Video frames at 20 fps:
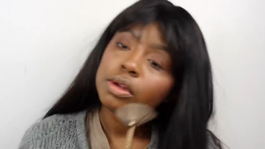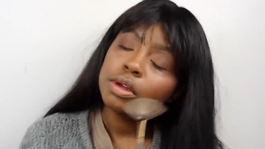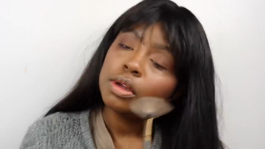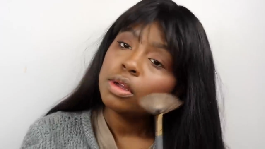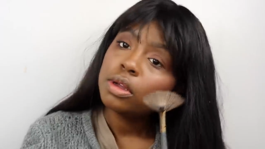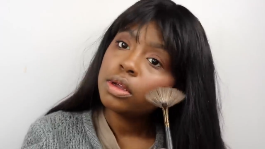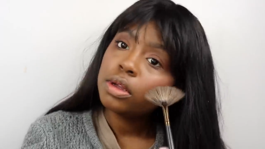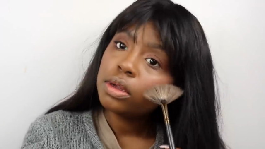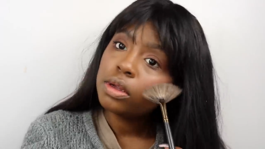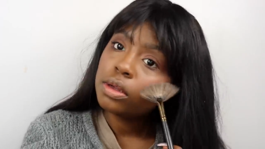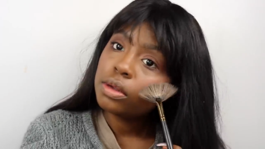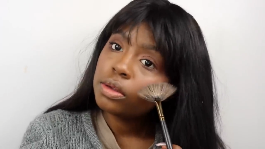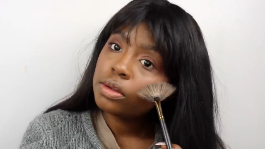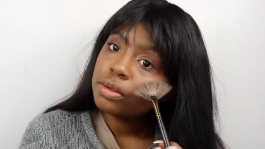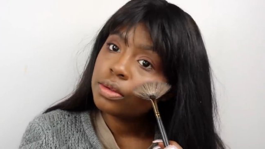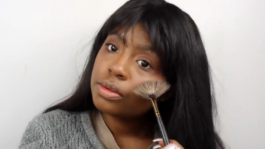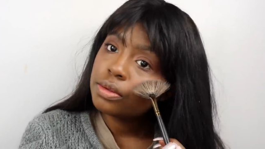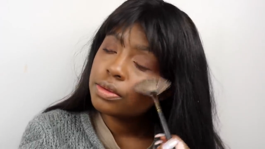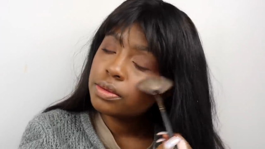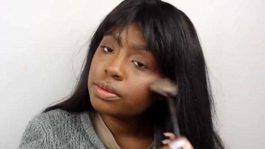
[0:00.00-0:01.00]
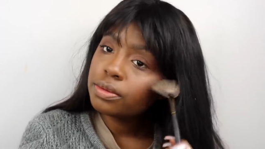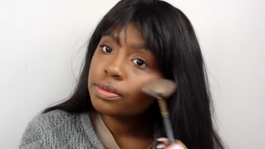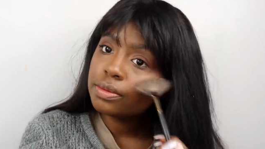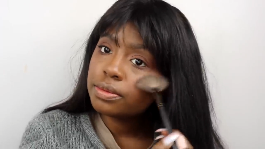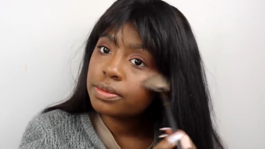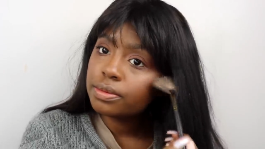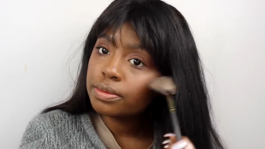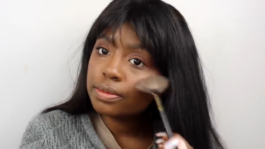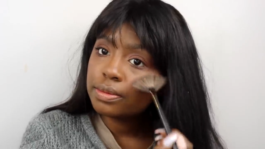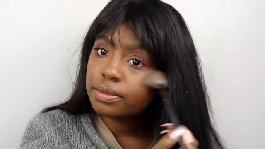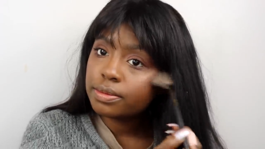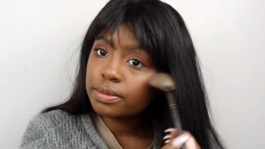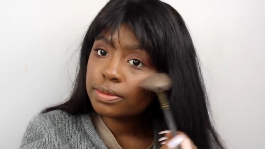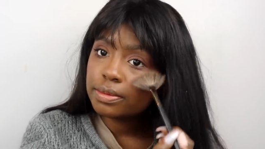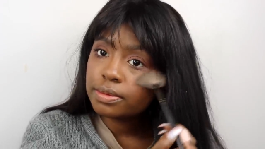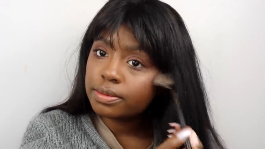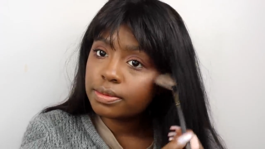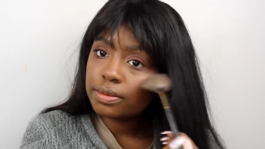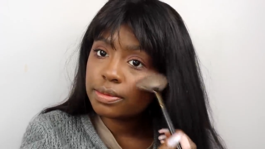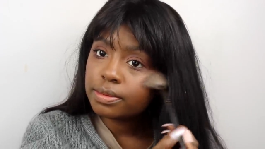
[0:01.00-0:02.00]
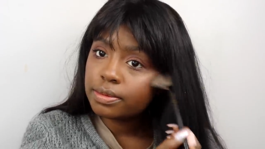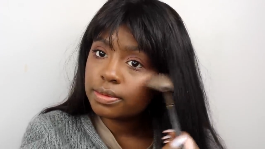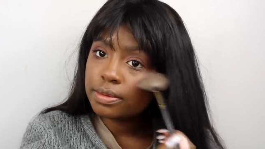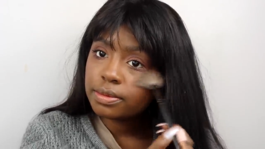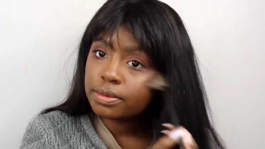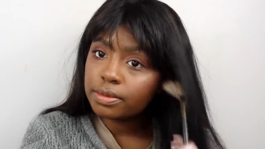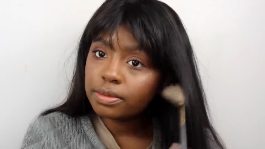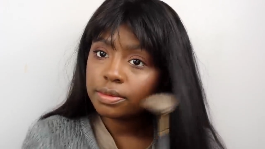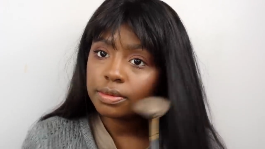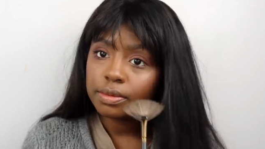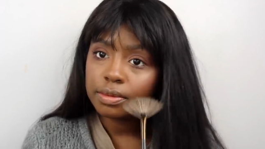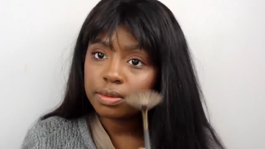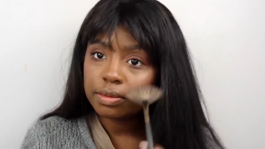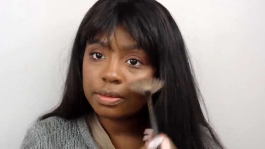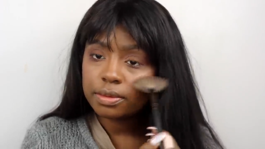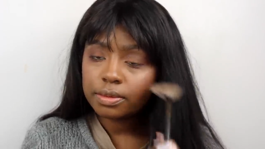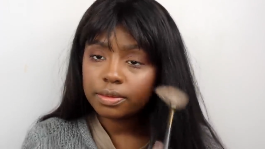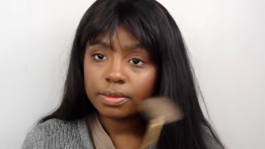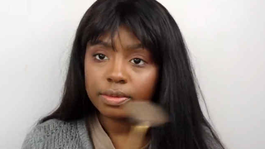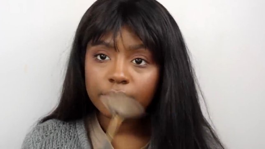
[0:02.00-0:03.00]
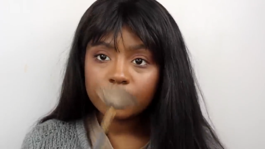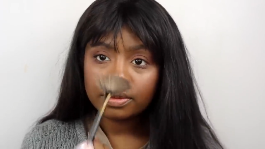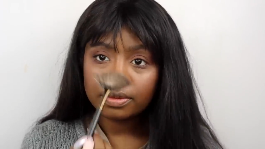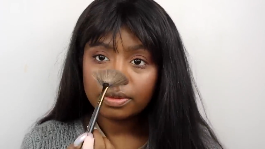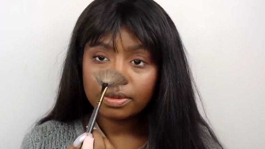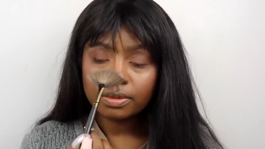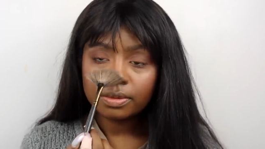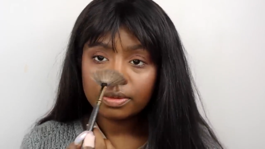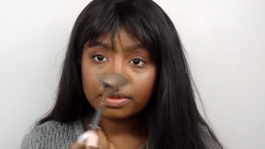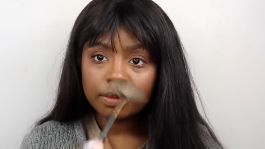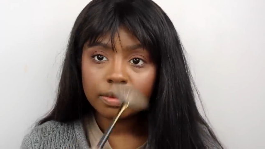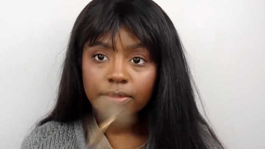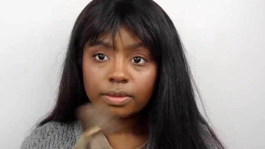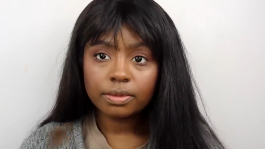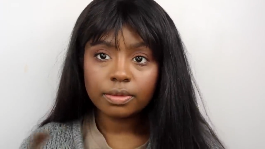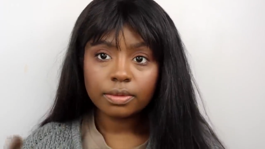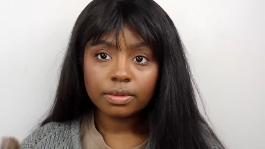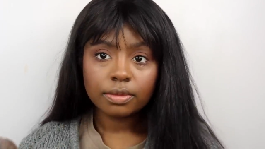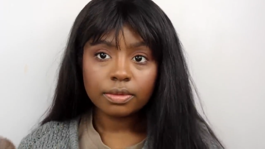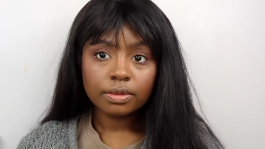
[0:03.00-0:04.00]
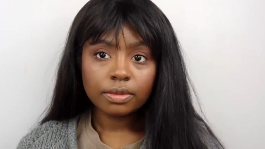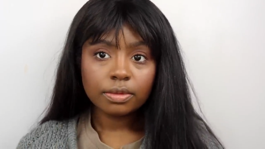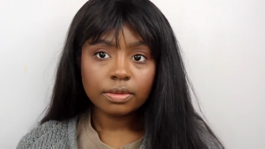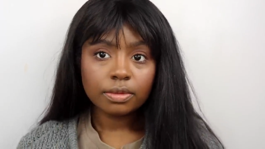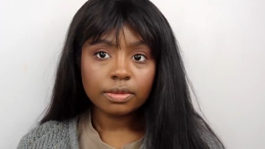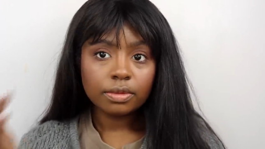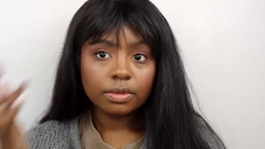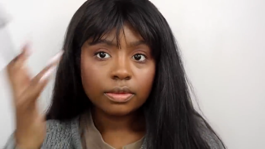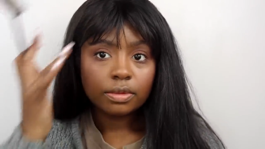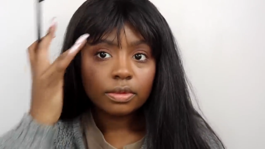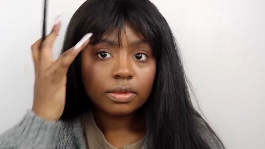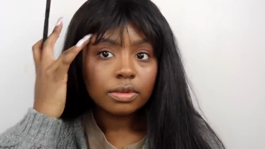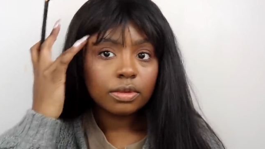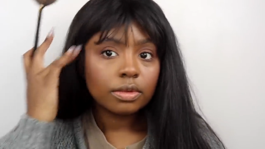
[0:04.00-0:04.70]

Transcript: (no one is talking)